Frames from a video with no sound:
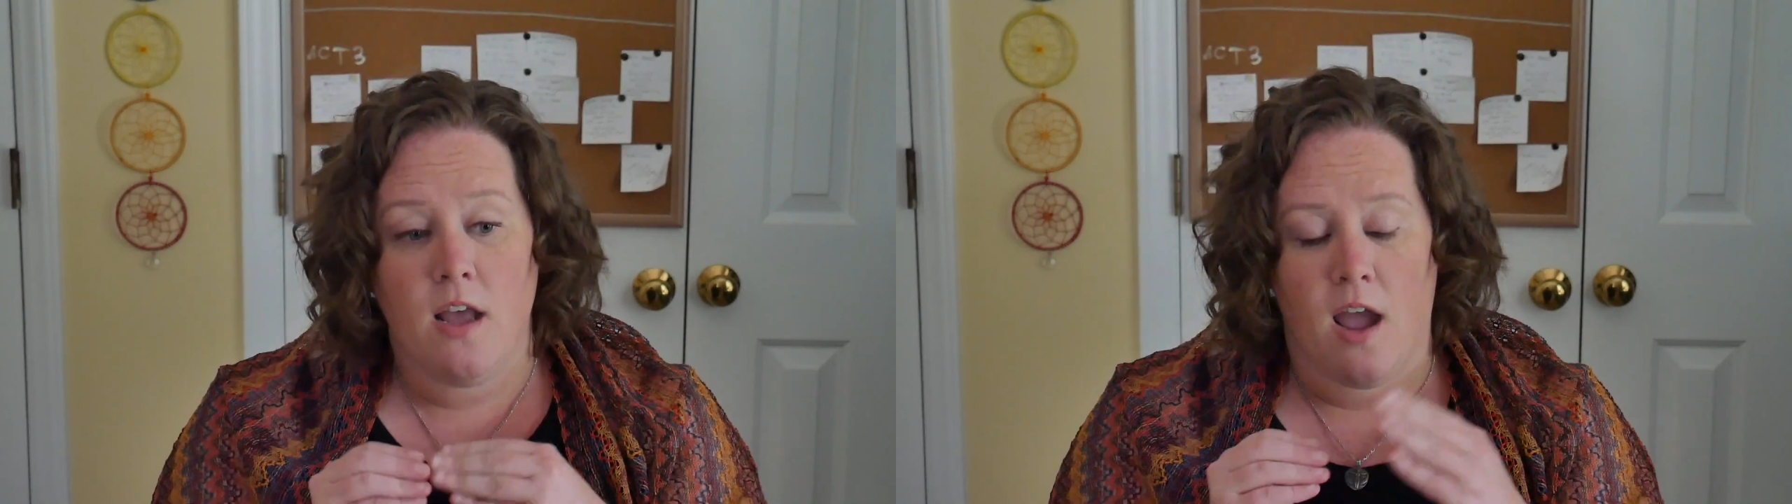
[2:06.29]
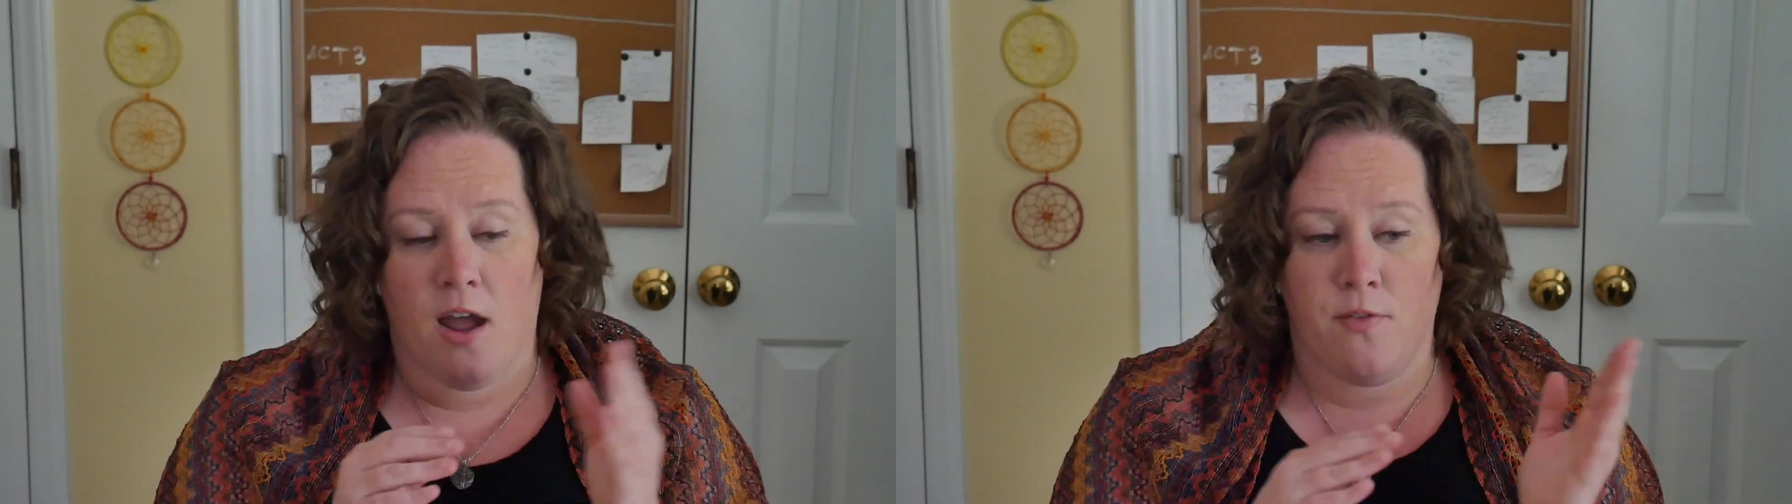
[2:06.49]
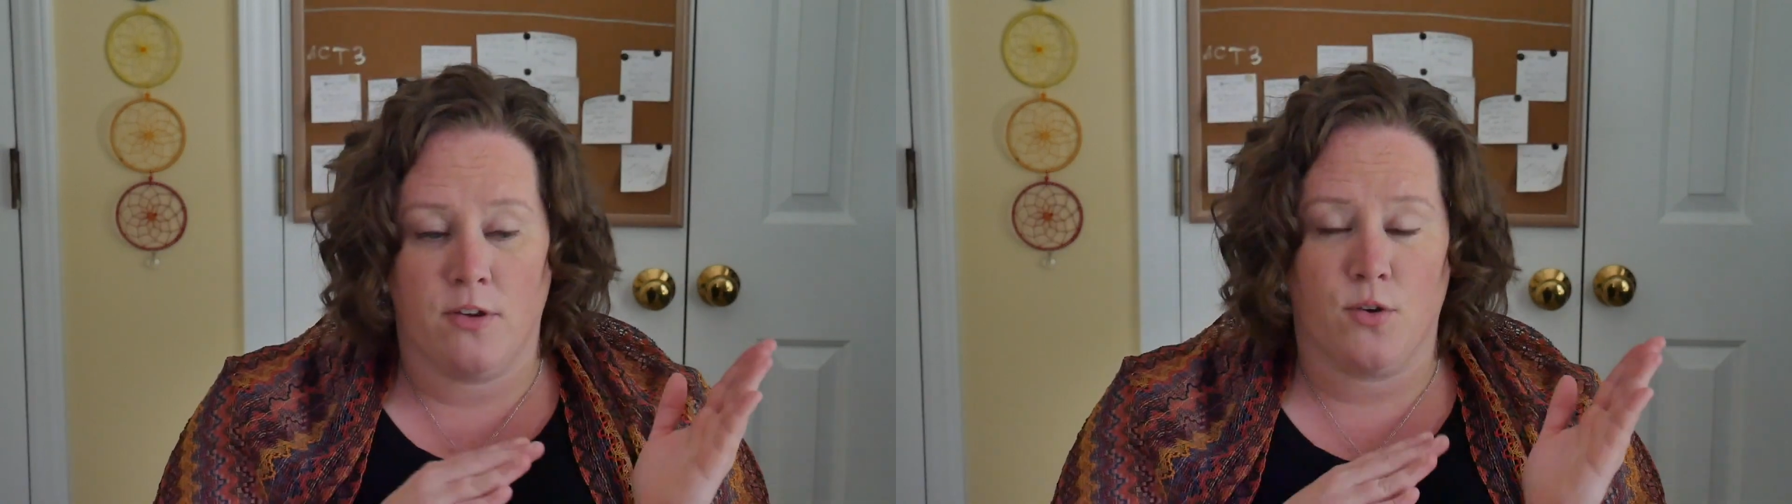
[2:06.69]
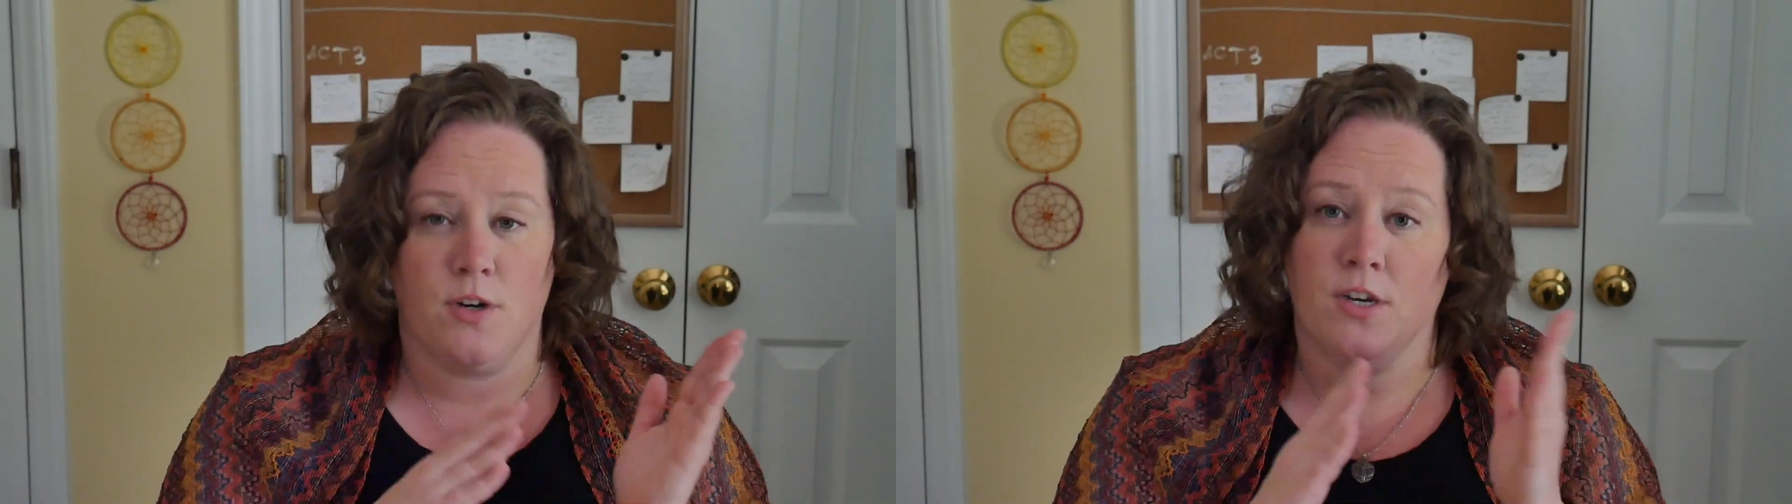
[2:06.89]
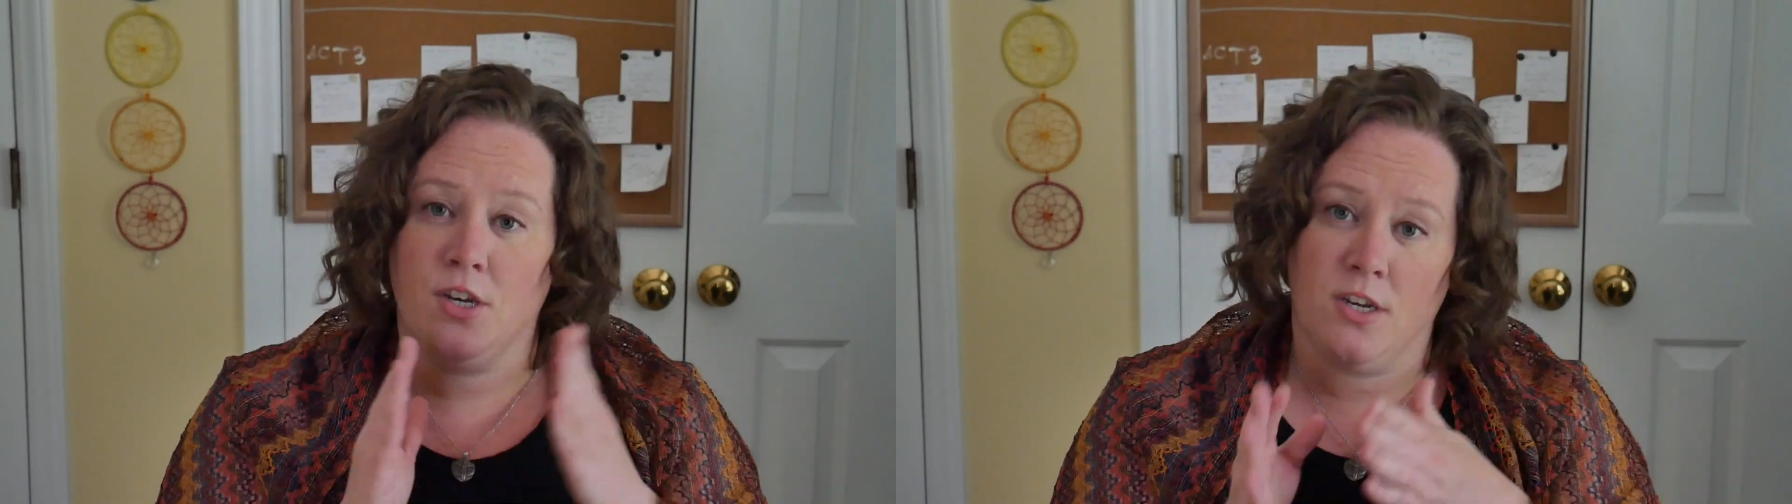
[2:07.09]
and they're sort
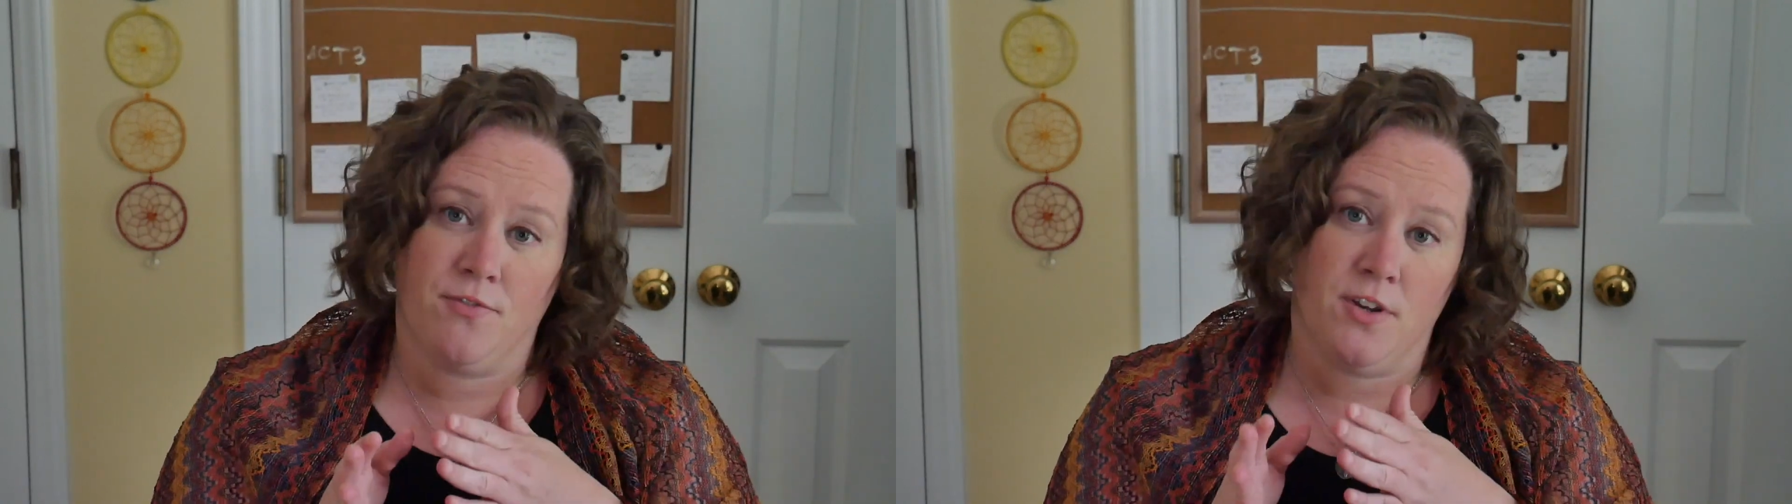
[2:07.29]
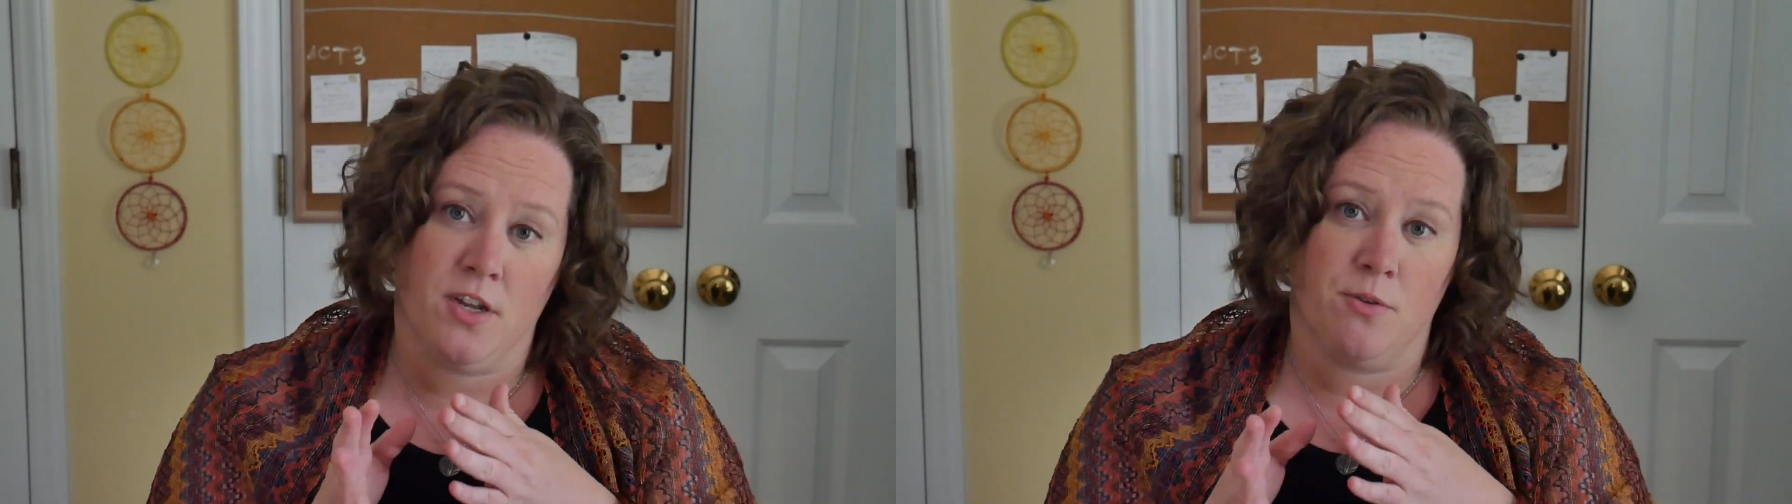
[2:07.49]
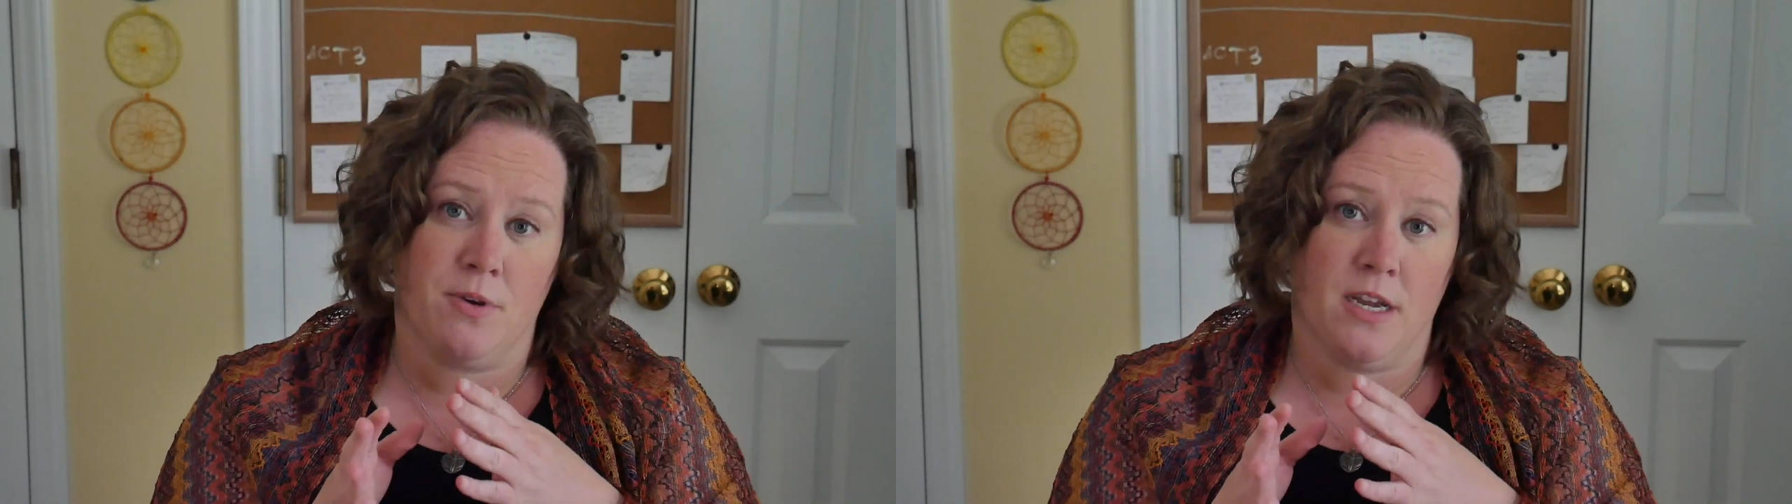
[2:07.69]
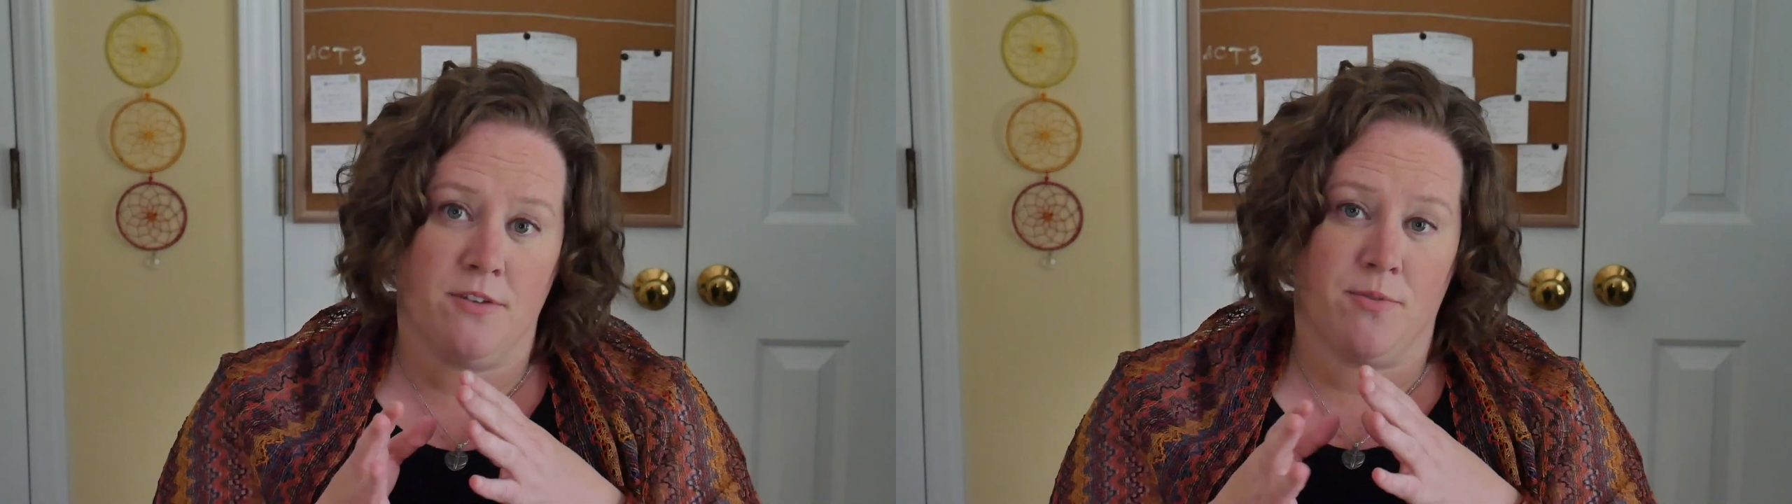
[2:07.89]
of shifting away